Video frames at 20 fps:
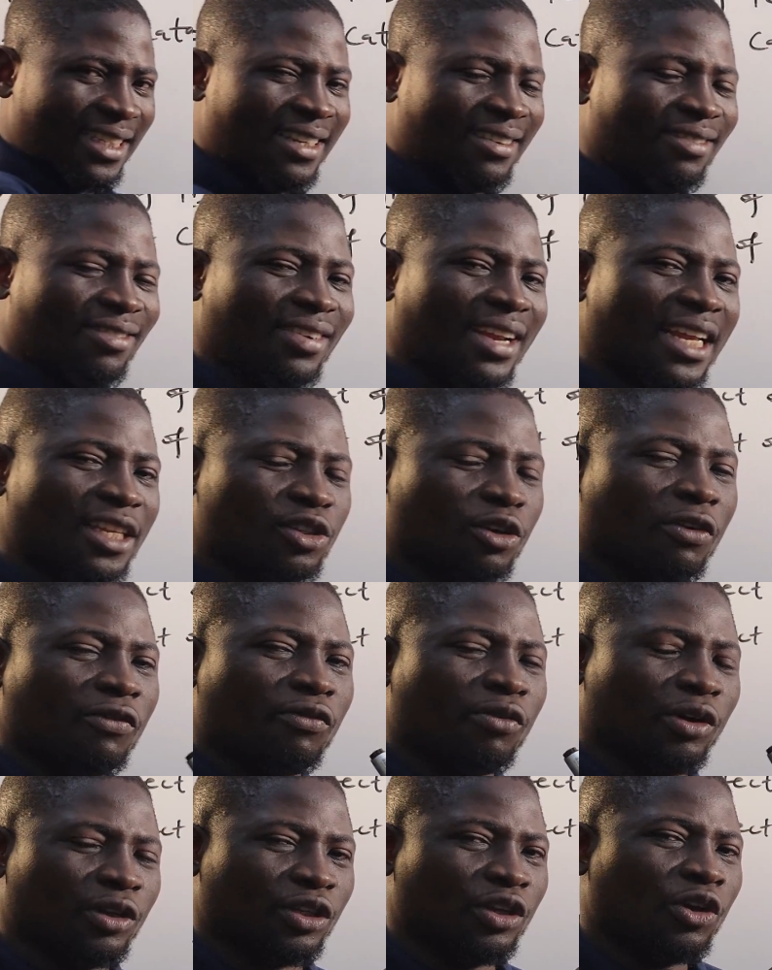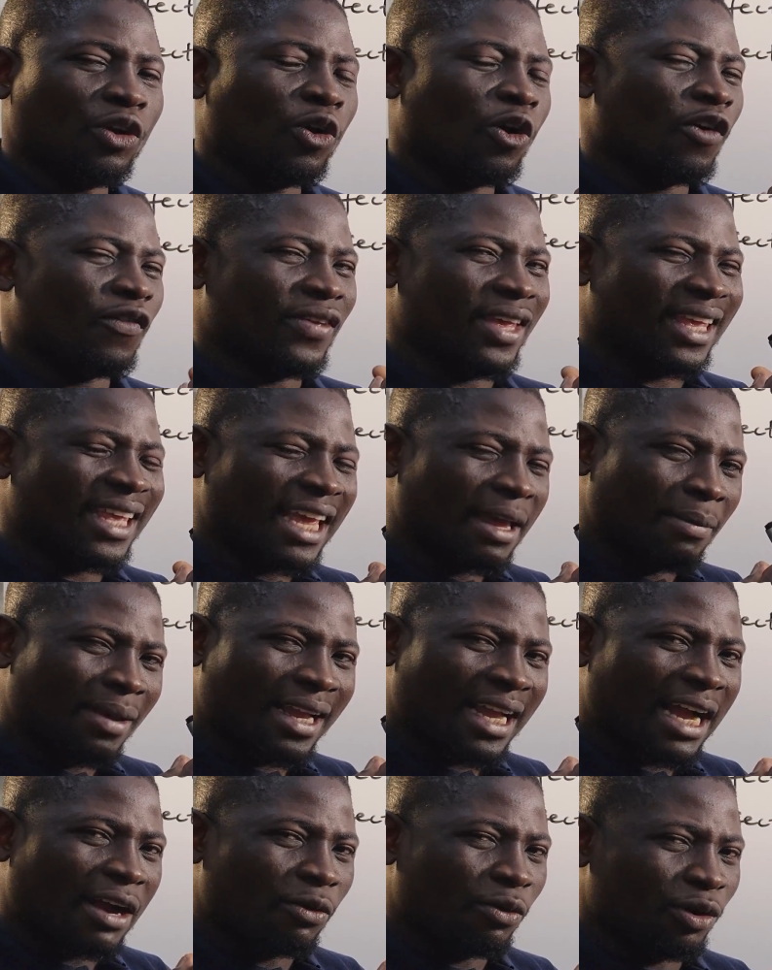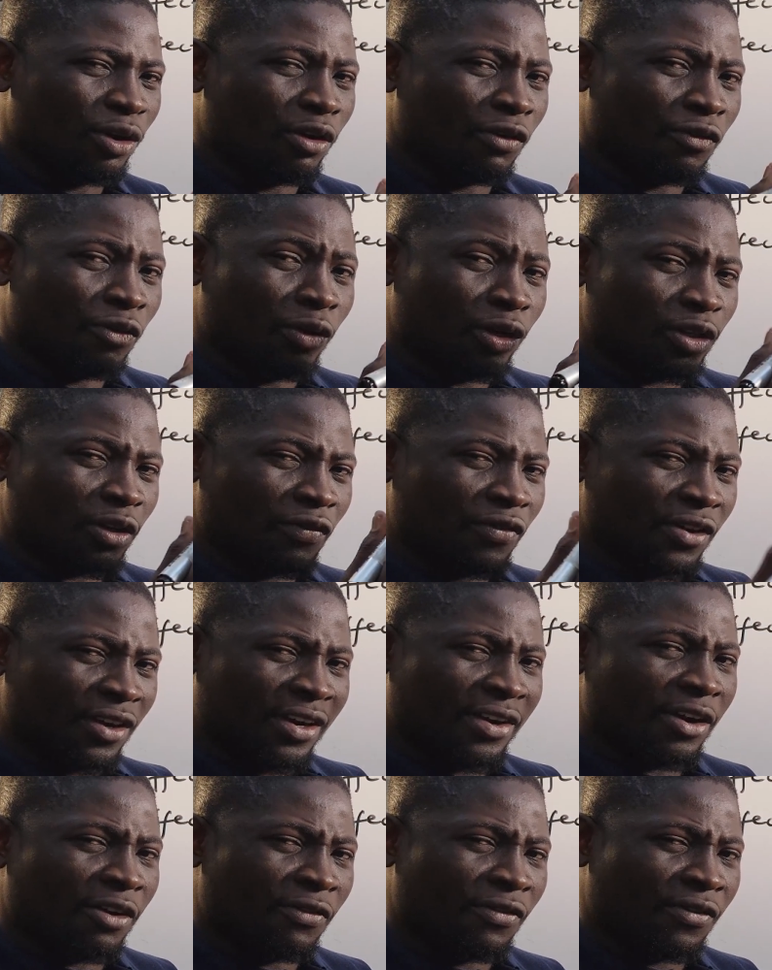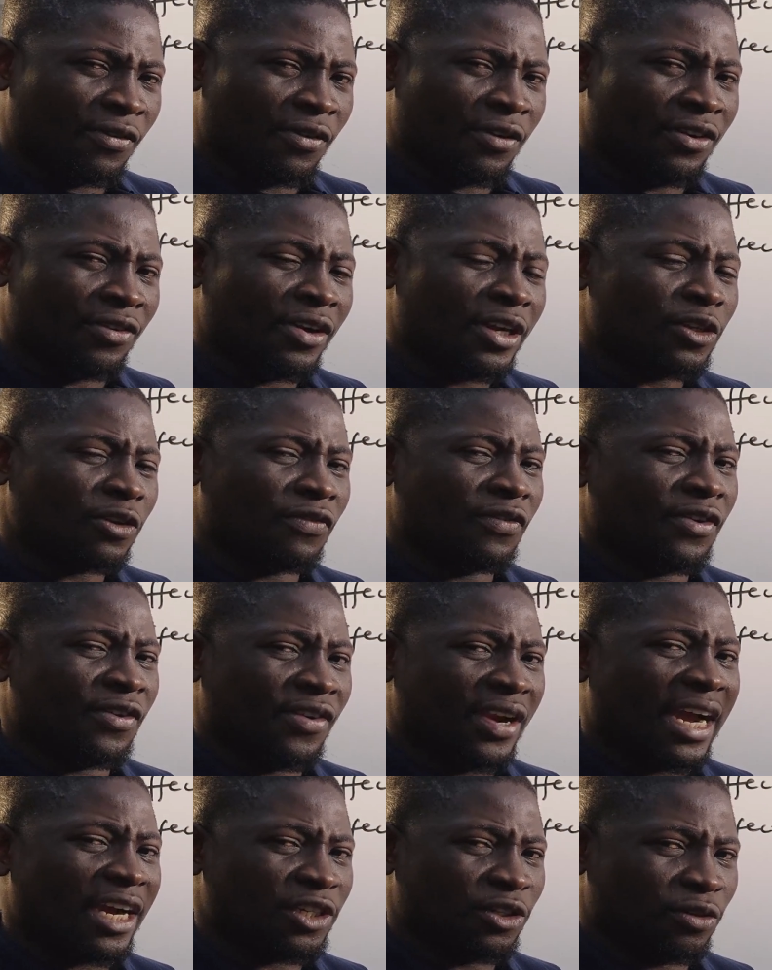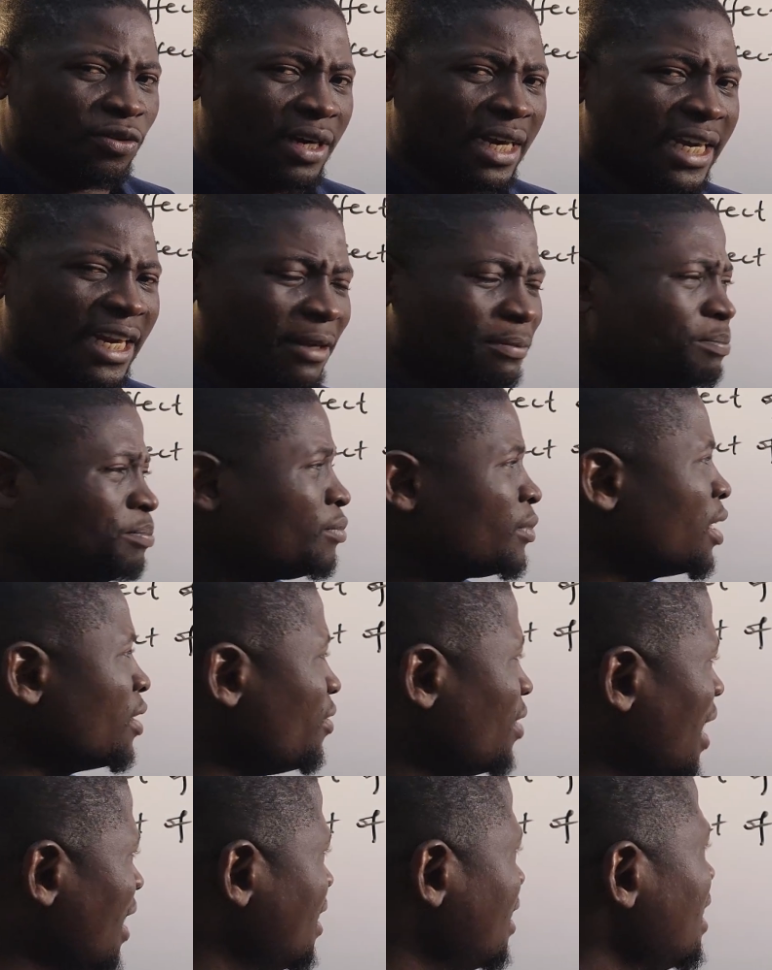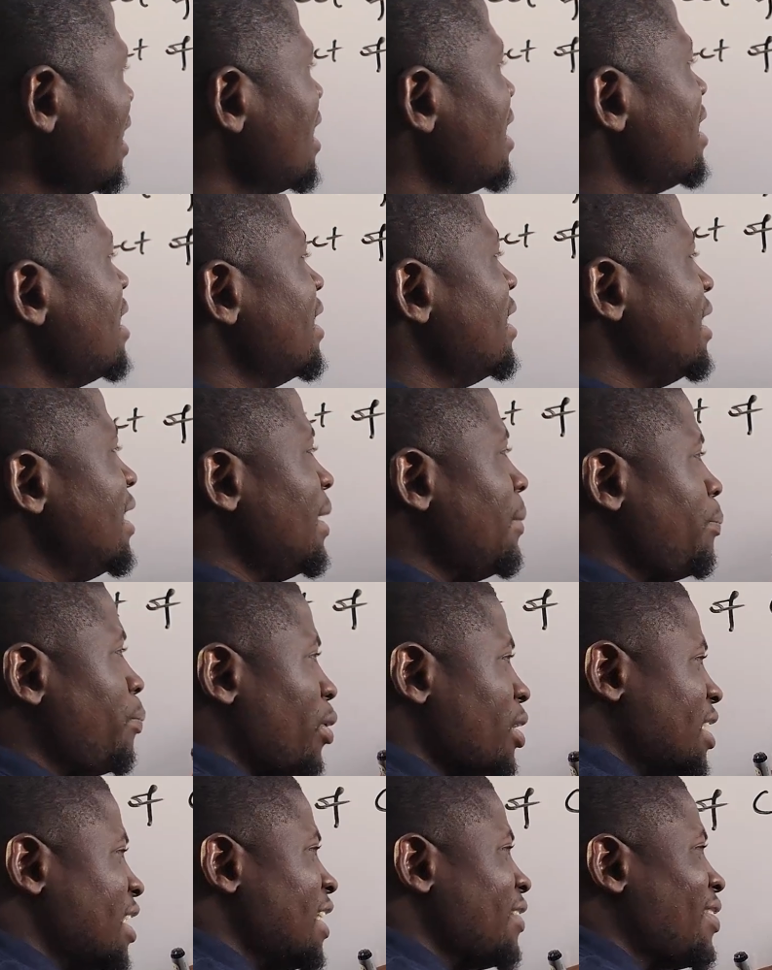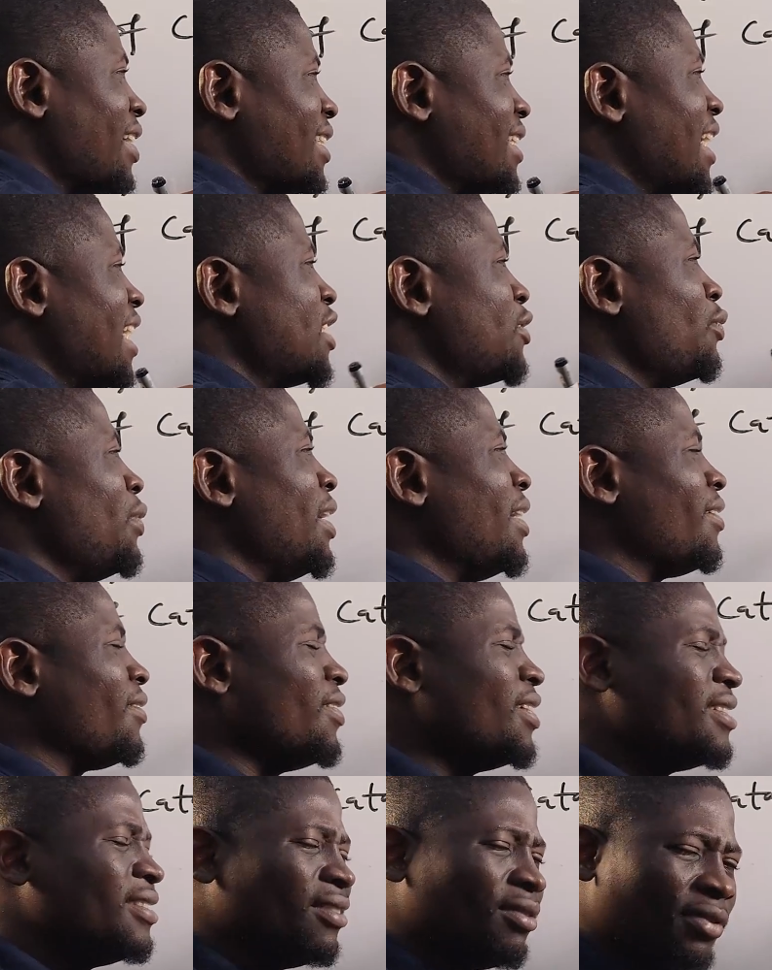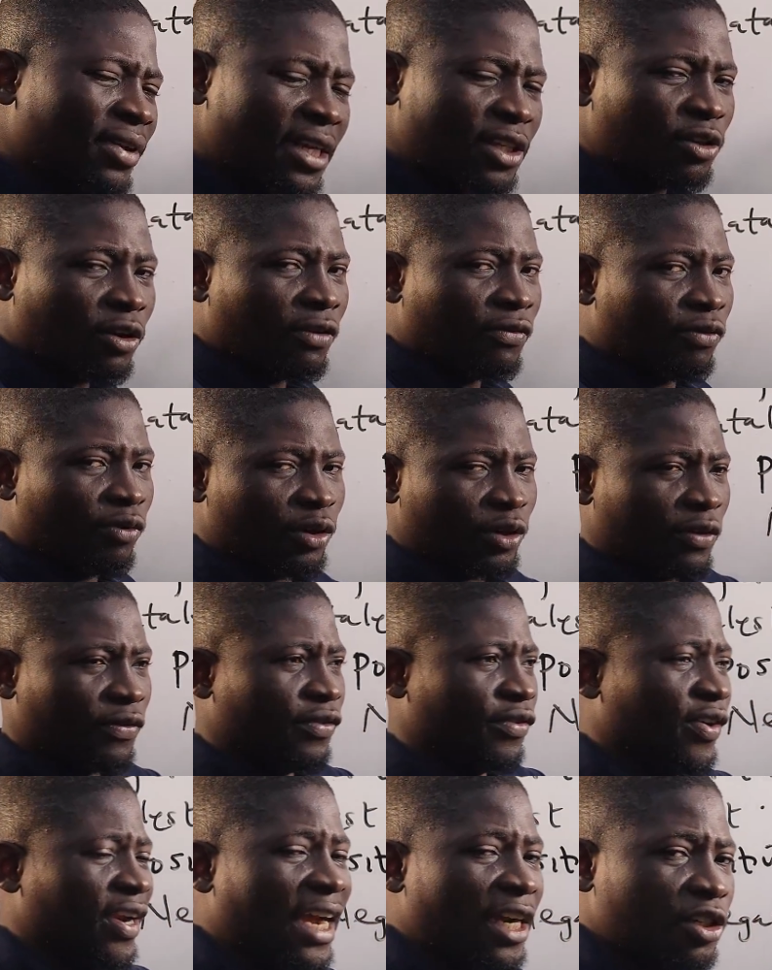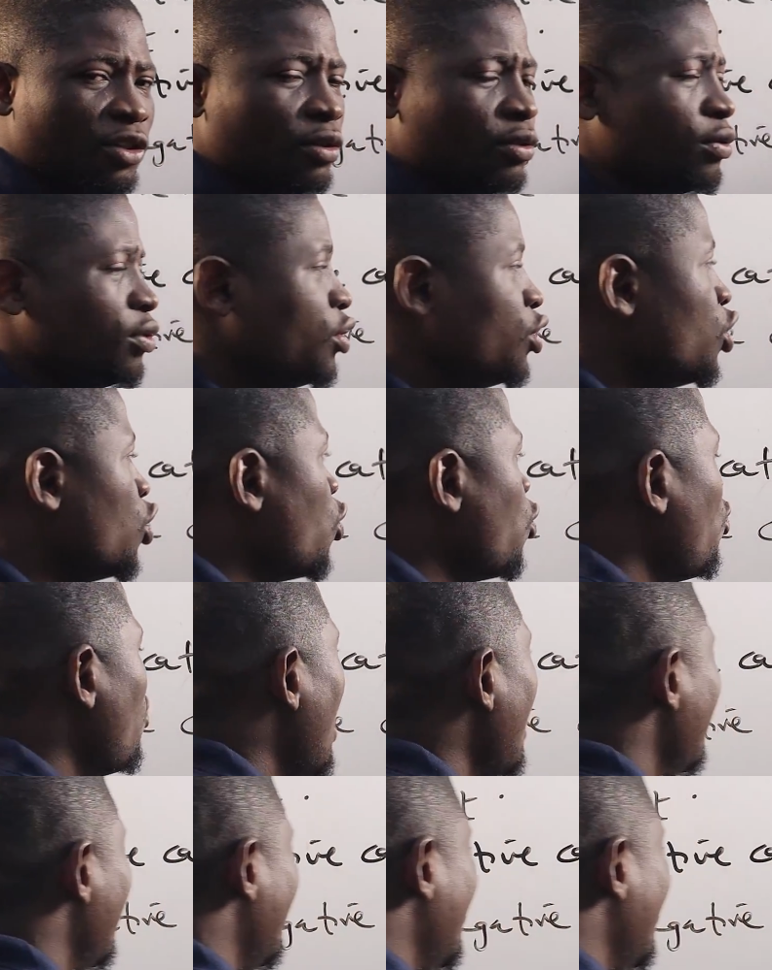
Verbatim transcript: the rate of what of a chemical of what of a of the rate of a reaction rather, right? The positive catalyst will increase the rate of what of reaction, while